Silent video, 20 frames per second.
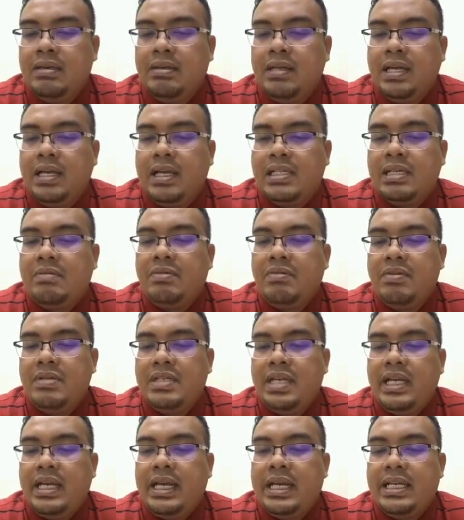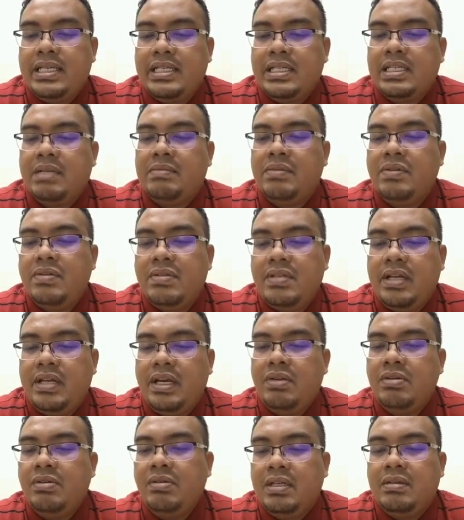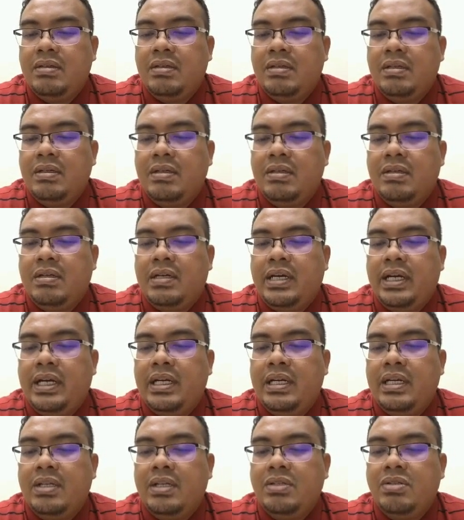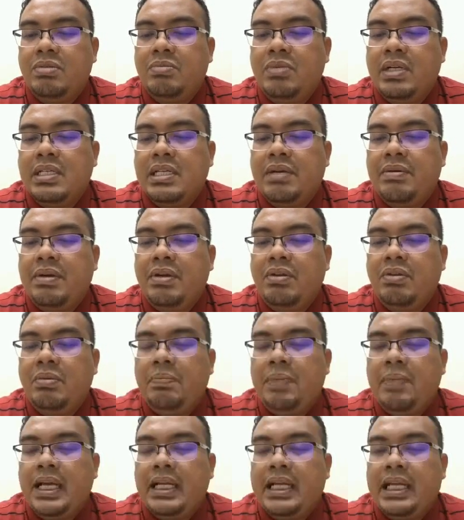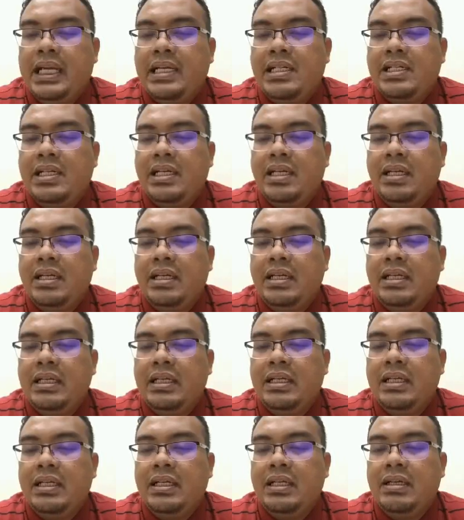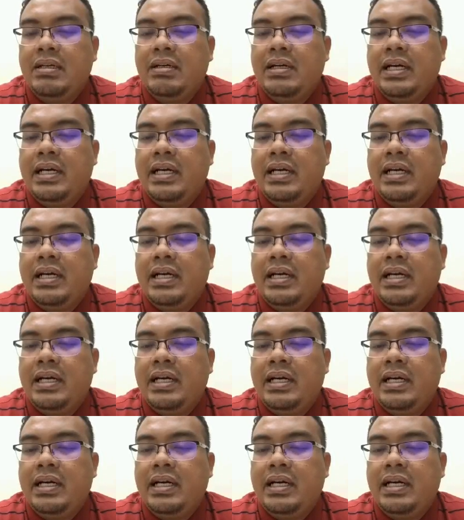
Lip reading: Okay, some of you say yes, some of you say no. All right. So Muaz, I want you to pay attention. All right.